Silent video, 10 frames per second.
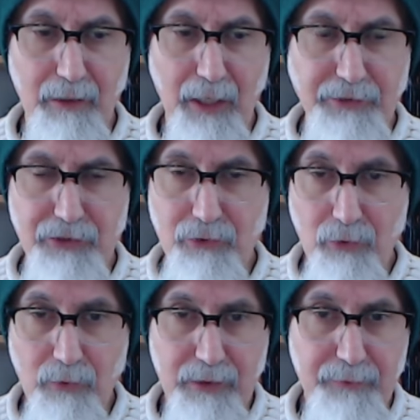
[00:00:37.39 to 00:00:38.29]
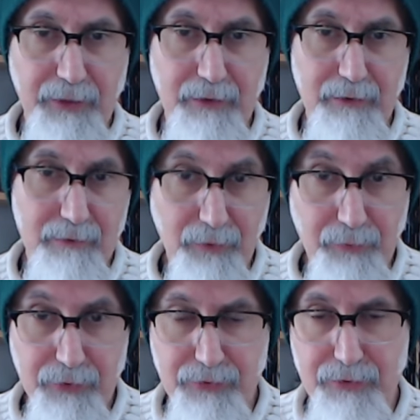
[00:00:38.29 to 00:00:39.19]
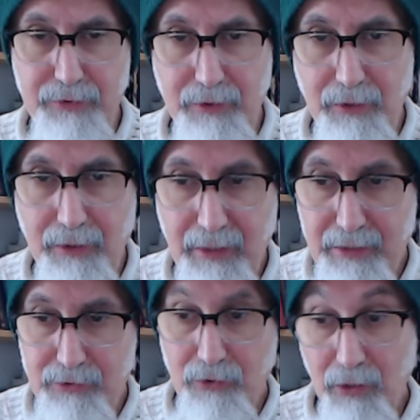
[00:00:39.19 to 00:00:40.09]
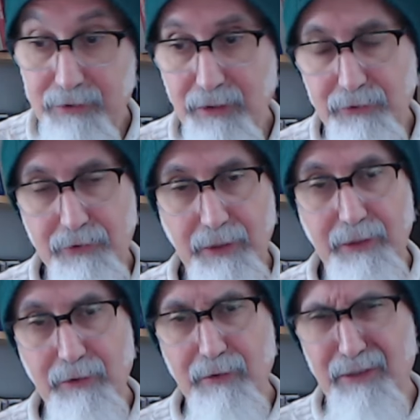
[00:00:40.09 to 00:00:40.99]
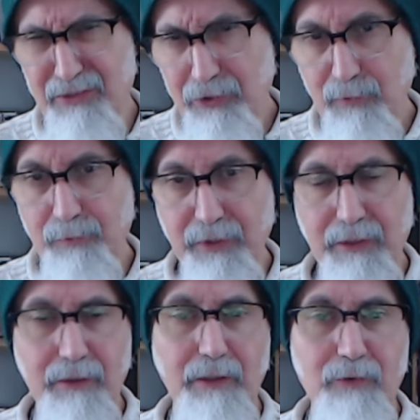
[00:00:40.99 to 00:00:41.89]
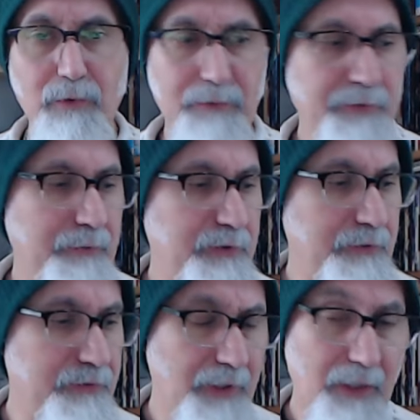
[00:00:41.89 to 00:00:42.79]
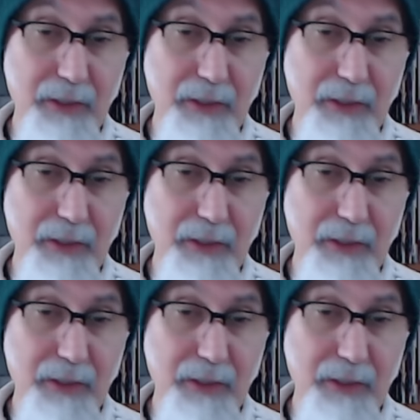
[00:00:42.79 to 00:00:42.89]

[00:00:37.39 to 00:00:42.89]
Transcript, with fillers: I just don't want to be abused as a content creator. As a human being, I don't want to be abused.